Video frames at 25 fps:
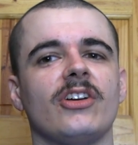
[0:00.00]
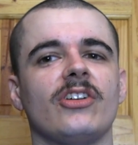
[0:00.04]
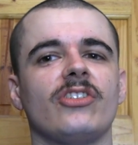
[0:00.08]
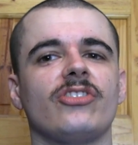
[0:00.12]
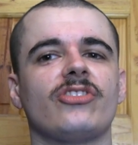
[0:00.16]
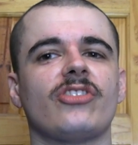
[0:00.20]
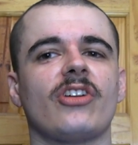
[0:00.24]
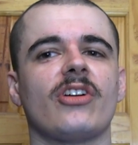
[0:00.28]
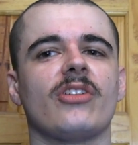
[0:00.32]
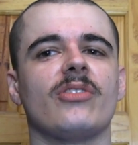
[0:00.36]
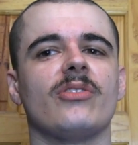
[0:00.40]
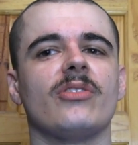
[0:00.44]

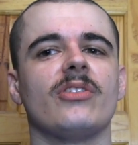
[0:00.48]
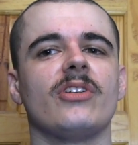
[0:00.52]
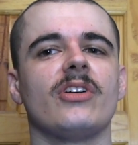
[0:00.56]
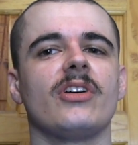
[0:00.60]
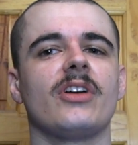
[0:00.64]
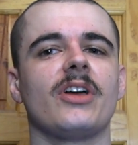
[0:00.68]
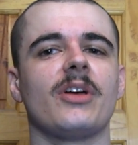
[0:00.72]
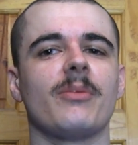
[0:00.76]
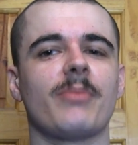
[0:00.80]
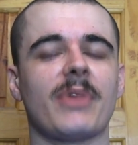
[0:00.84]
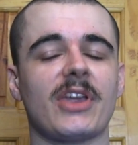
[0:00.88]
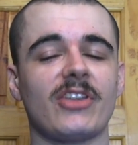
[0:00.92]
So,
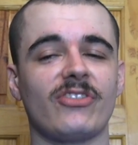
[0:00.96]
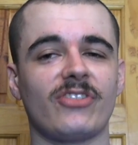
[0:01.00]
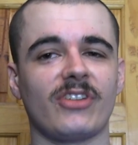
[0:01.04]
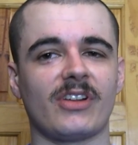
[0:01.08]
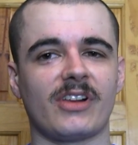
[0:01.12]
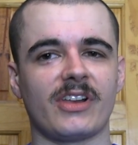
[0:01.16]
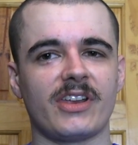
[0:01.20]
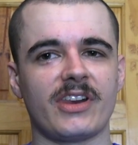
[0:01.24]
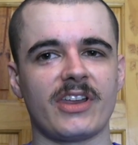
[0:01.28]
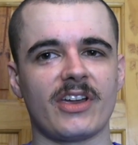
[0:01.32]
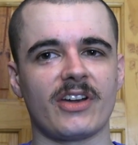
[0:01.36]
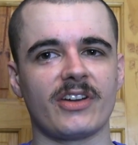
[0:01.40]

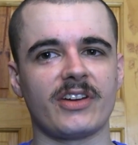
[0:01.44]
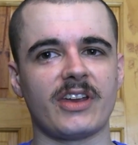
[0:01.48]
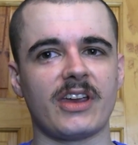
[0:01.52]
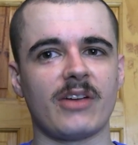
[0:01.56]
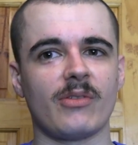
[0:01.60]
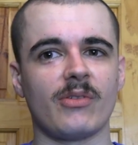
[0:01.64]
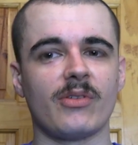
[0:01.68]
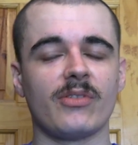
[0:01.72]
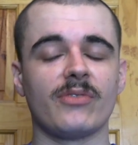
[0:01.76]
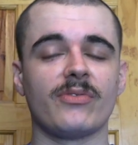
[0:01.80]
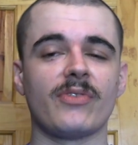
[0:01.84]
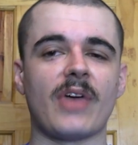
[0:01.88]
Basically, the
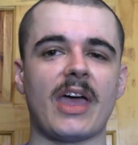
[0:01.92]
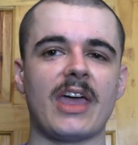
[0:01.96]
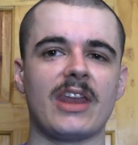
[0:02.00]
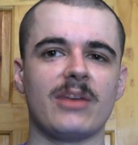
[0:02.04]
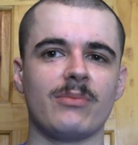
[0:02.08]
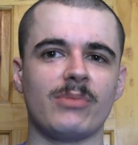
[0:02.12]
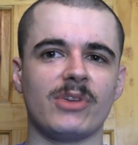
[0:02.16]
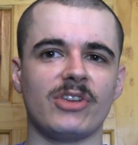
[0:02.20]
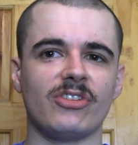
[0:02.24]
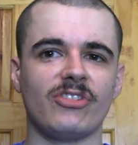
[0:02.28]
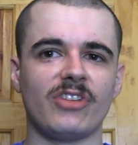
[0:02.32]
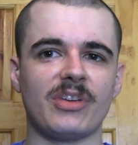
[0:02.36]
idea of
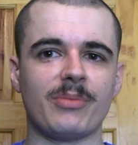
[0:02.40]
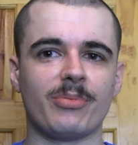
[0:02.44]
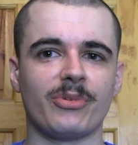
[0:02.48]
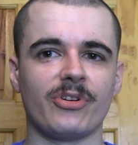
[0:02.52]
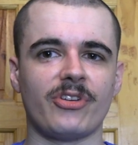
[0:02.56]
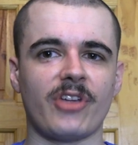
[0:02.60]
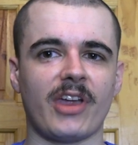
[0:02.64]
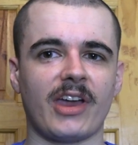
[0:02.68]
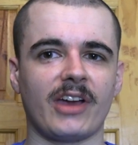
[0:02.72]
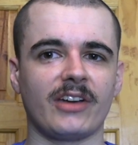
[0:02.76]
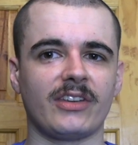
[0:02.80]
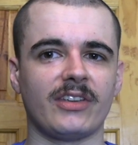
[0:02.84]
NBC
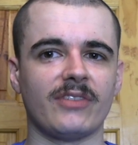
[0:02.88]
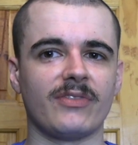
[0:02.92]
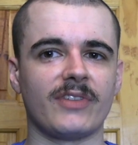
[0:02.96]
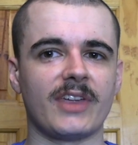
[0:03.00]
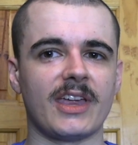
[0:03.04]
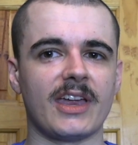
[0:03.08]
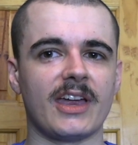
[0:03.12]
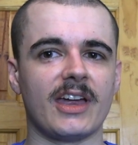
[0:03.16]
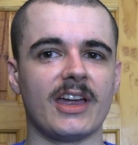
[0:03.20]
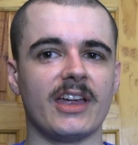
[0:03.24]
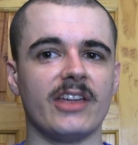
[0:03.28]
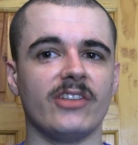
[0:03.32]
protective
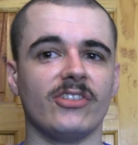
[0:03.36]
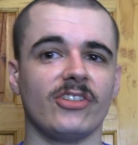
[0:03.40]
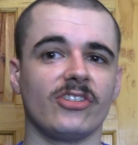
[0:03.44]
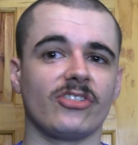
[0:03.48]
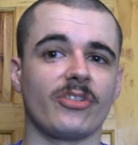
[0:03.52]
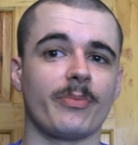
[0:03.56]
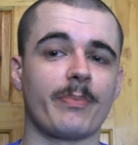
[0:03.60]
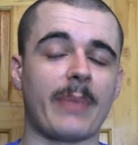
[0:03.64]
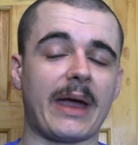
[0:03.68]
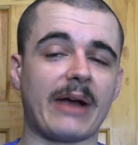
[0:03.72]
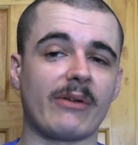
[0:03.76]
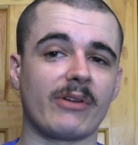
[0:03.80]
gear is
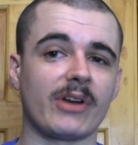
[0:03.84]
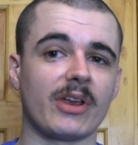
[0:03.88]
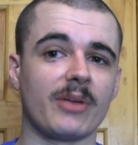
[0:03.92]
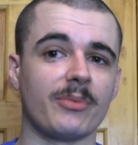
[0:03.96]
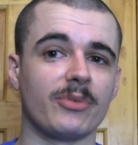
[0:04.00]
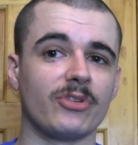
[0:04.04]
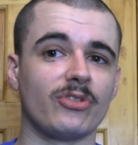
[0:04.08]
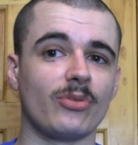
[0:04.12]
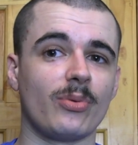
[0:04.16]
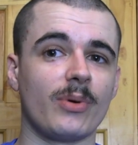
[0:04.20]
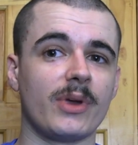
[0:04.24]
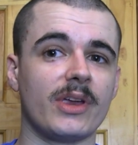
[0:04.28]
it's a barrier
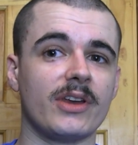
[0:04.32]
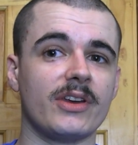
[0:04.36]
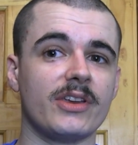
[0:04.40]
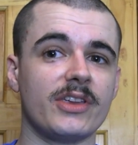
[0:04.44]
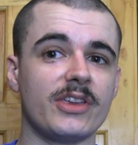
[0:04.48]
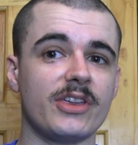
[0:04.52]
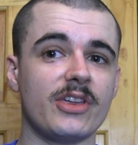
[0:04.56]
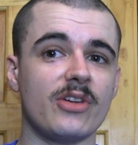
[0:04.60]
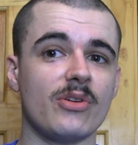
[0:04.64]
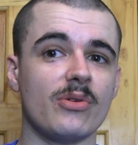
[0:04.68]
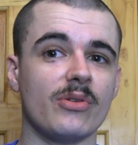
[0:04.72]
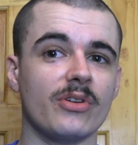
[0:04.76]
between
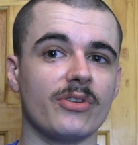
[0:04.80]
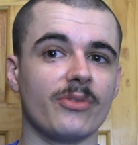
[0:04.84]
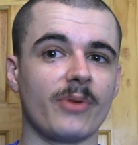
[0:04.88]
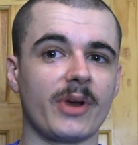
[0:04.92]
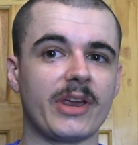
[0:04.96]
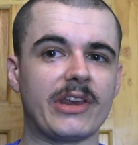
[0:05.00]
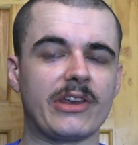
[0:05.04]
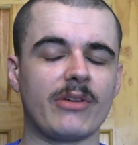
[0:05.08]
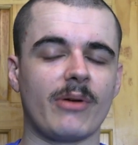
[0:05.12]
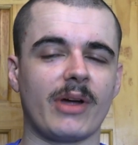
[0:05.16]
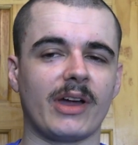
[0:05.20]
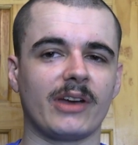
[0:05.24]
you and
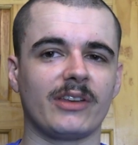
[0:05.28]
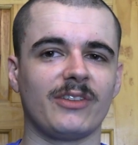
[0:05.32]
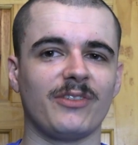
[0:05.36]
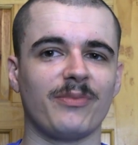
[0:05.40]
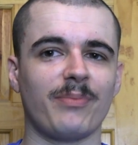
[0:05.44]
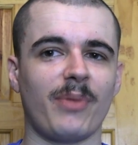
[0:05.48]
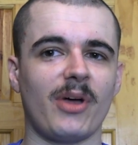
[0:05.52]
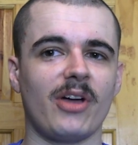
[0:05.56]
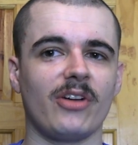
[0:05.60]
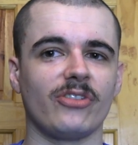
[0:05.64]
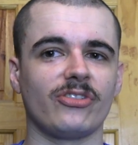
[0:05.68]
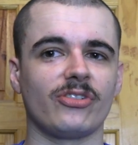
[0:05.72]

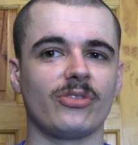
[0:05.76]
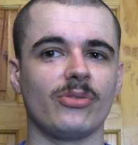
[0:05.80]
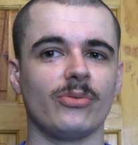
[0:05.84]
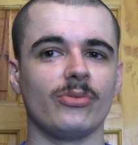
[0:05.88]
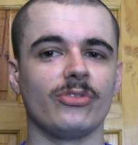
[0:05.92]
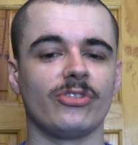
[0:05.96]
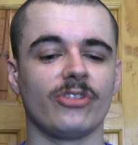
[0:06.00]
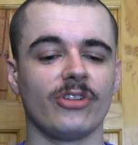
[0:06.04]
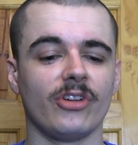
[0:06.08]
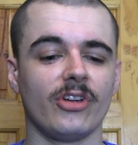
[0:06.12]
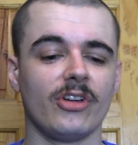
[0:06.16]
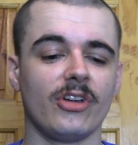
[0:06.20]
radioactive
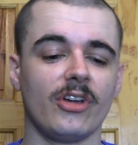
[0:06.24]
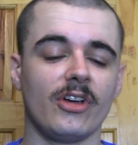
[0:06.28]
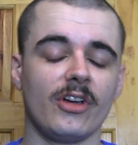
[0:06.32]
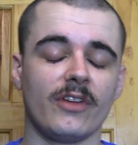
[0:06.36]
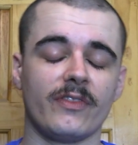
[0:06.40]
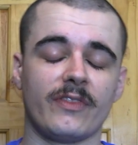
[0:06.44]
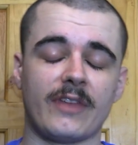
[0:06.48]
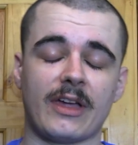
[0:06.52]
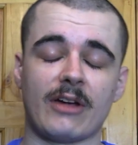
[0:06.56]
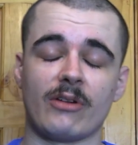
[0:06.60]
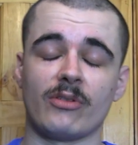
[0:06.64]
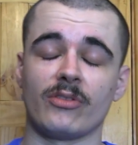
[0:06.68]
particles.
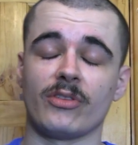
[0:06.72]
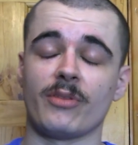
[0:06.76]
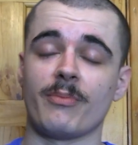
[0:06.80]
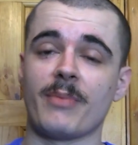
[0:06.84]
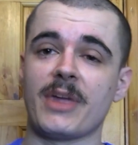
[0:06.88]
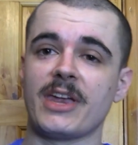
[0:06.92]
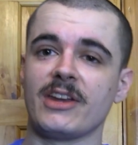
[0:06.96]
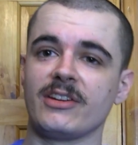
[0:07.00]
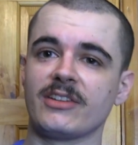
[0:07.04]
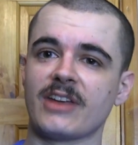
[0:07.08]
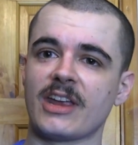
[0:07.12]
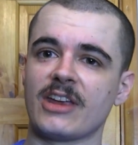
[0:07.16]
Now, the
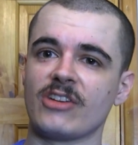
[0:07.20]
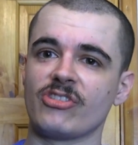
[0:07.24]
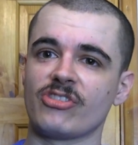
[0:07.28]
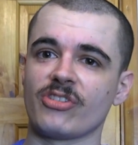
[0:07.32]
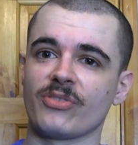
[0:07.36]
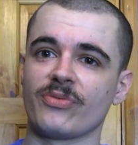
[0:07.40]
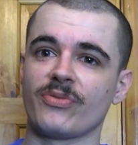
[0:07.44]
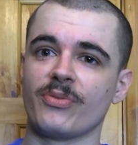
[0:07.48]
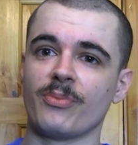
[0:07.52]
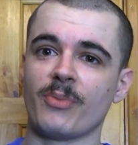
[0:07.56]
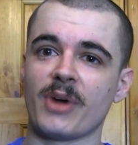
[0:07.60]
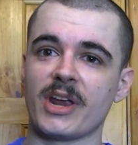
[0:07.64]
main
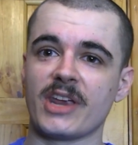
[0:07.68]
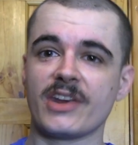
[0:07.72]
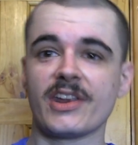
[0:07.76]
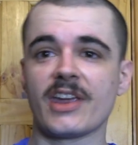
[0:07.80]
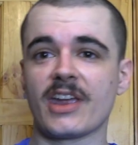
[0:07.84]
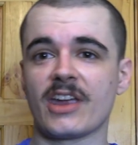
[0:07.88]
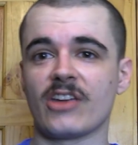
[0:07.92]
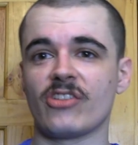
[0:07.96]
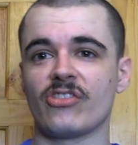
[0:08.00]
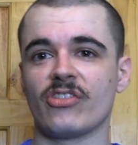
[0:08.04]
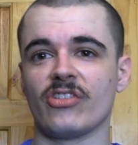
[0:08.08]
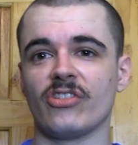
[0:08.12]
danger from
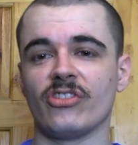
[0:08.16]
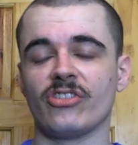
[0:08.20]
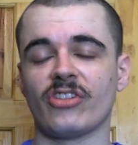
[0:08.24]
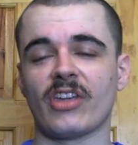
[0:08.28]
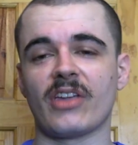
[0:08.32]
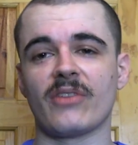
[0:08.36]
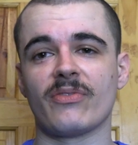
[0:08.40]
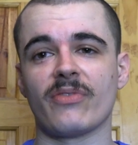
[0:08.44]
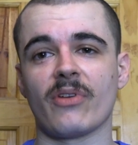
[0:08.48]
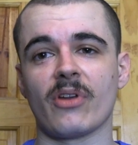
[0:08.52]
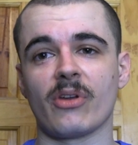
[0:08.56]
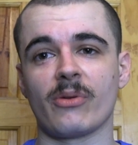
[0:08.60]
radiation,
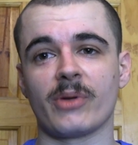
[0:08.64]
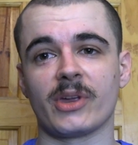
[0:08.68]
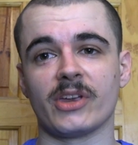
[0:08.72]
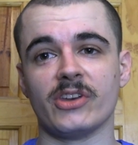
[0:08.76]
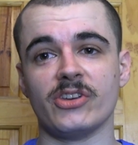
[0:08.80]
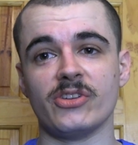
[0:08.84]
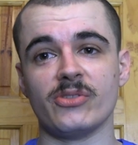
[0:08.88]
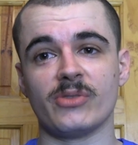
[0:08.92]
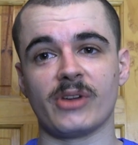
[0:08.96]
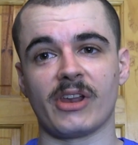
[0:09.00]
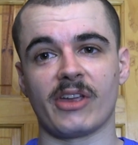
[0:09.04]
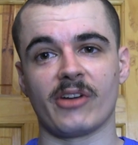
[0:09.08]
say following a
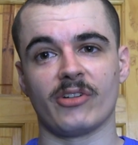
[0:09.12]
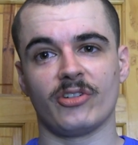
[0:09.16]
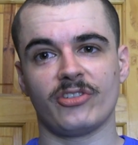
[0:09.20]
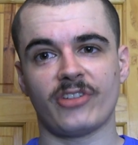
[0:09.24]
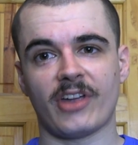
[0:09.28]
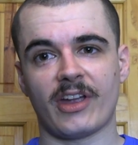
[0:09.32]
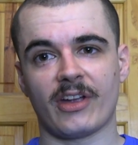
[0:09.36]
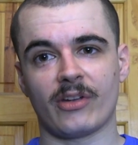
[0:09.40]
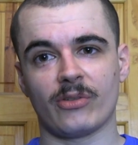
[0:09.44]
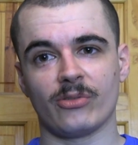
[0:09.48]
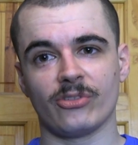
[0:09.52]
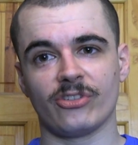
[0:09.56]
nuclear
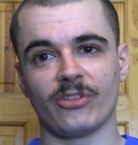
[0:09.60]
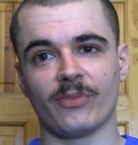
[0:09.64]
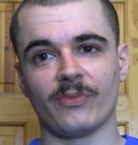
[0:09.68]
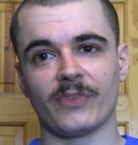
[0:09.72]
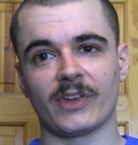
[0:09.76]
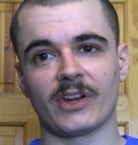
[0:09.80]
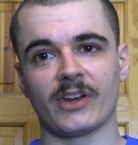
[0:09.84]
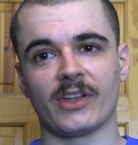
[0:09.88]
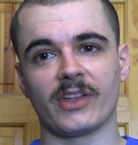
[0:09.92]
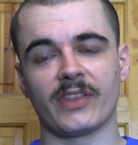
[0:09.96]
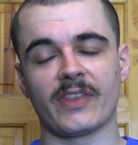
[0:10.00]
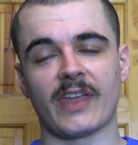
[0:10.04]
attack or
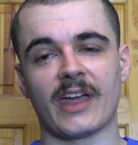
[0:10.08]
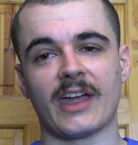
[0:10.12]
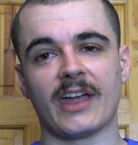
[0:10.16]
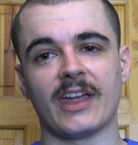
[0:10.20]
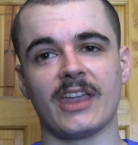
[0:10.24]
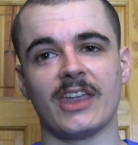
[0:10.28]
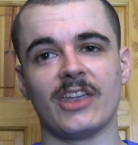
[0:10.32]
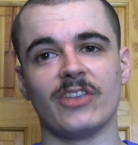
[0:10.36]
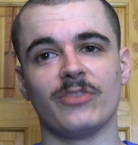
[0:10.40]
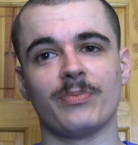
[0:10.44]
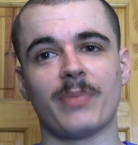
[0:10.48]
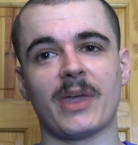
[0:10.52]
something like
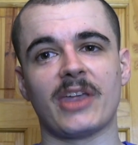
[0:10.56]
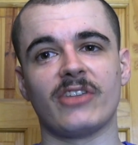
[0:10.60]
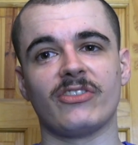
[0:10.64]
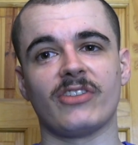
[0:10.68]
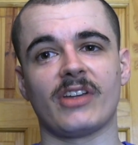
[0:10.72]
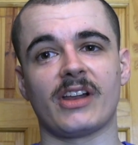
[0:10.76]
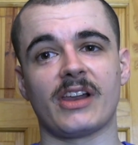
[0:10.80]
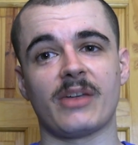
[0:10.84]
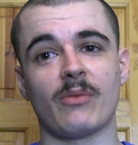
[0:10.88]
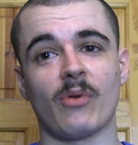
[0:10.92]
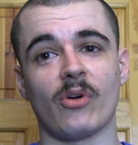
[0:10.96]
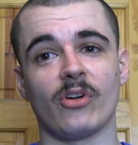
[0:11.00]
that, is
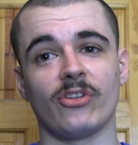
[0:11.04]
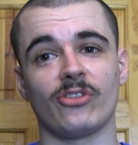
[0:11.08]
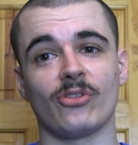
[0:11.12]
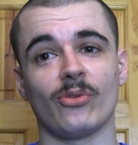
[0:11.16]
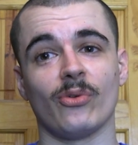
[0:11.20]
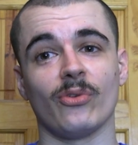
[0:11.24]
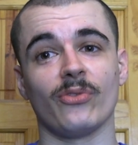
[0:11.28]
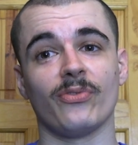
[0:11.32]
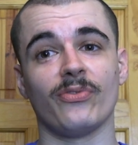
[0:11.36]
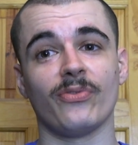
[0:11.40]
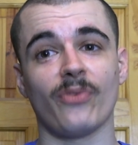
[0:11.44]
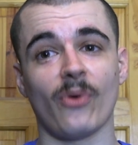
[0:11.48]
basically what is
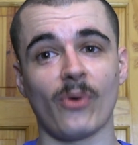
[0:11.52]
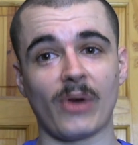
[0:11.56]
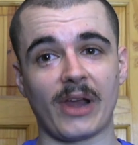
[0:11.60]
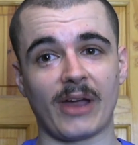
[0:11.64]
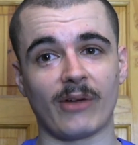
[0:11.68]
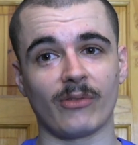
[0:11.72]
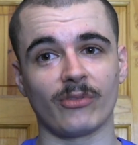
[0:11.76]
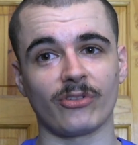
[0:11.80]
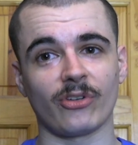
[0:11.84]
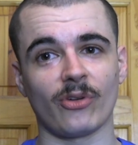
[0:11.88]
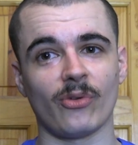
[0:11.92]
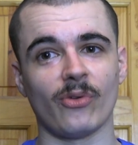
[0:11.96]
called
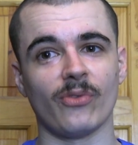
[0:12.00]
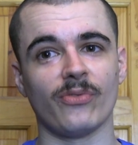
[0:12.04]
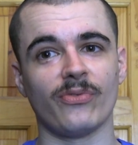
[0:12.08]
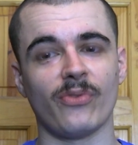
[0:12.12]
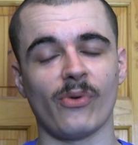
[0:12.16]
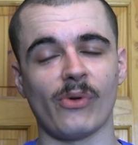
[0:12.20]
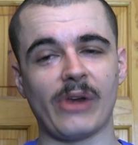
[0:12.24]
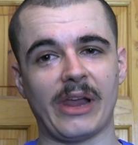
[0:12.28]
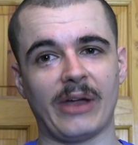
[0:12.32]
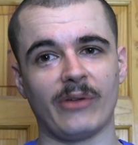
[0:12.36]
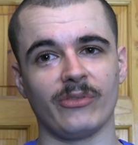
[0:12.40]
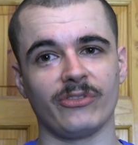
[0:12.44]
fallout or
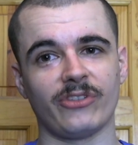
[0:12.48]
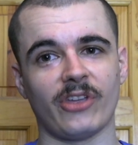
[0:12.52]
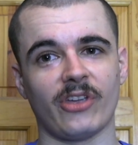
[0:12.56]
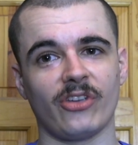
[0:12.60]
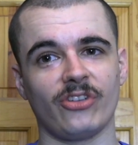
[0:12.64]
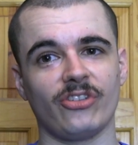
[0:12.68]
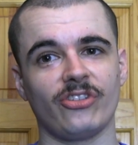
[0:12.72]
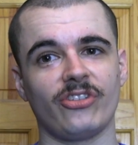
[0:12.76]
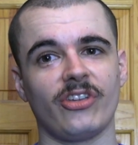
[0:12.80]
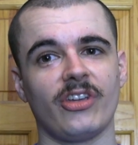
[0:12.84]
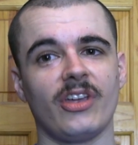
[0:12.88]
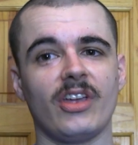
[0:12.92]
fallout
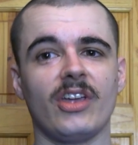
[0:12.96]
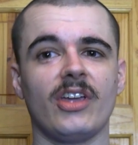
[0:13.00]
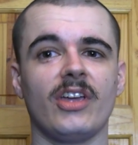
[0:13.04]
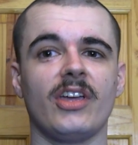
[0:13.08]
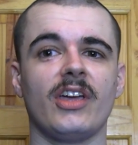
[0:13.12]
dust.